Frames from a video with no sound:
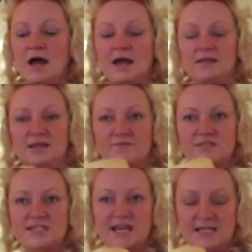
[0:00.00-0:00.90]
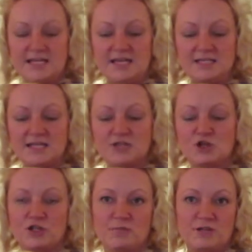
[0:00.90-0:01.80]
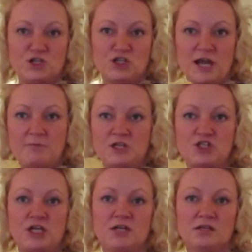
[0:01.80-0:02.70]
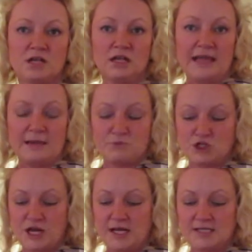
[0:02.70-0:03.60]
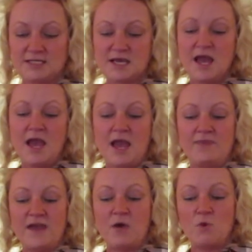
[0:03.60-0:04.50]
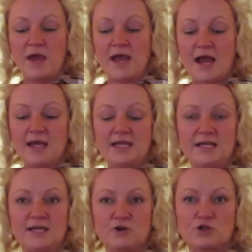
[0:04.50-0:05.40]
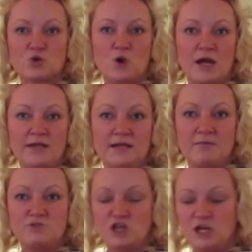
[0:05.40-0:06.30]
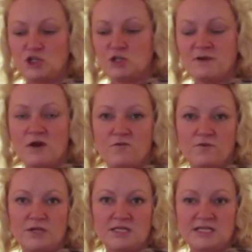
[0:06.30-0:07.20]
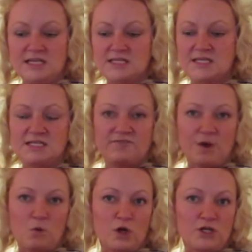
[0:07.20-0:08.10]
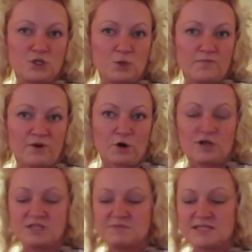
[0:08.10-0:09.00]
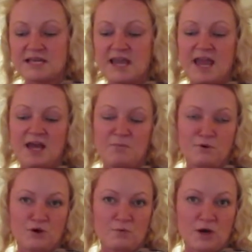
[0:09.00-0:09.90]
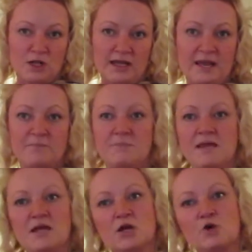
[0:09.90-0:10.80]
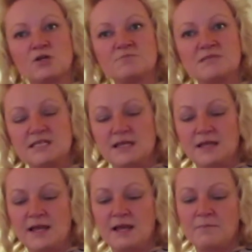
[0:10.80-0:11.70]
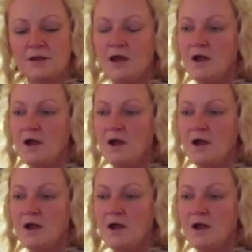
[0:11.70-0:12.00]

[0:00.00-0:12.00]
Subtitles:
I love to take these and turn them into shabby chic little lampshades, and that way I can intertwine them, change them out for the seasons. If I want to do them for Christmas, I can, and put them on a lamp and make it a Christmassy lamp.